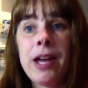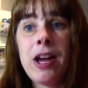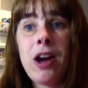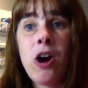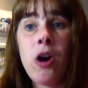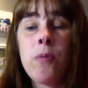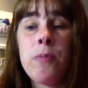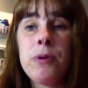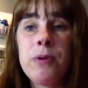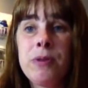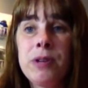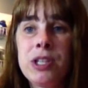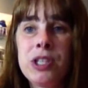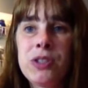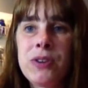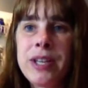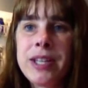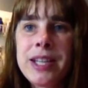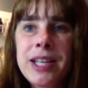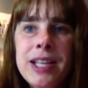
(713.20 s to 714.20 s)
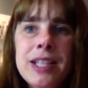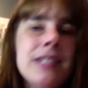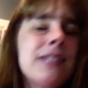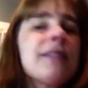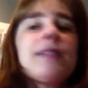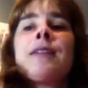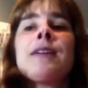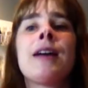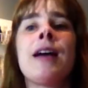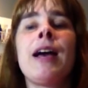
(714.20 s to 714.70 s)
anyway, I hope you
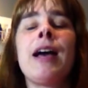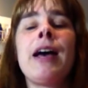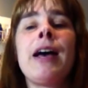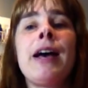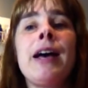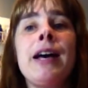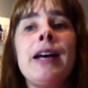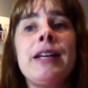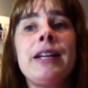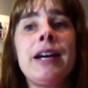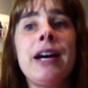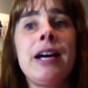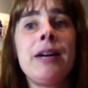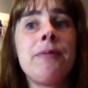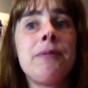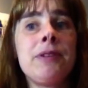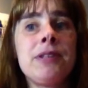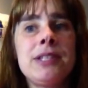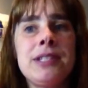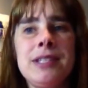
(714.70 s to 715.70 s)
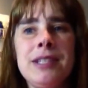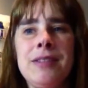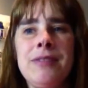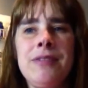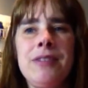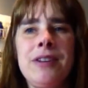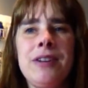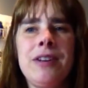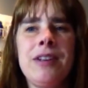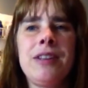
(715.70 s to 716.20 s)
enjoyed this and I will
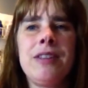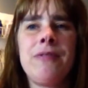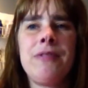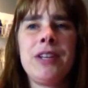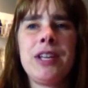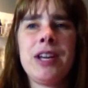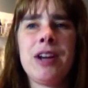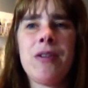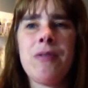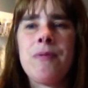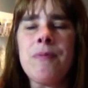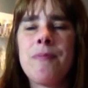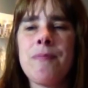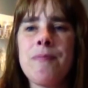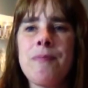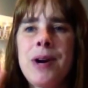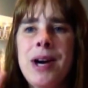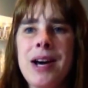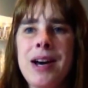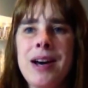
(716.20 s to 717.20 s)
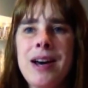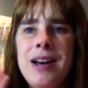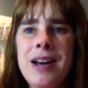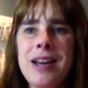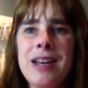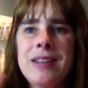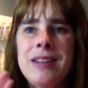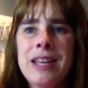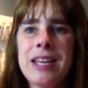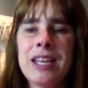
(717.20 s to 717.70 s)
see you in another video.
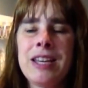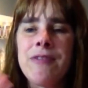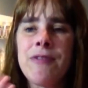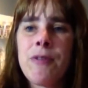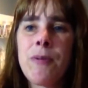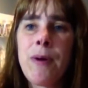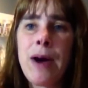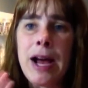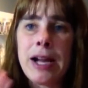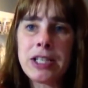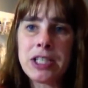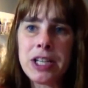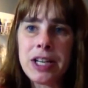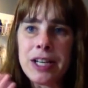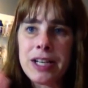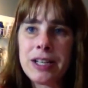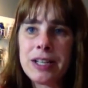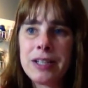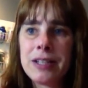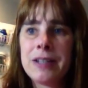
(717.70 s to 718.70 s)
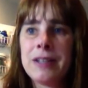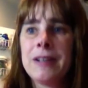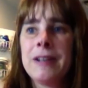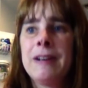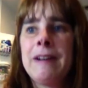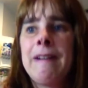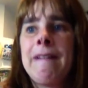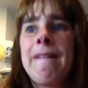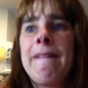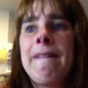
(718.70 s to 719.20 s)
Bye. Thank you for watching.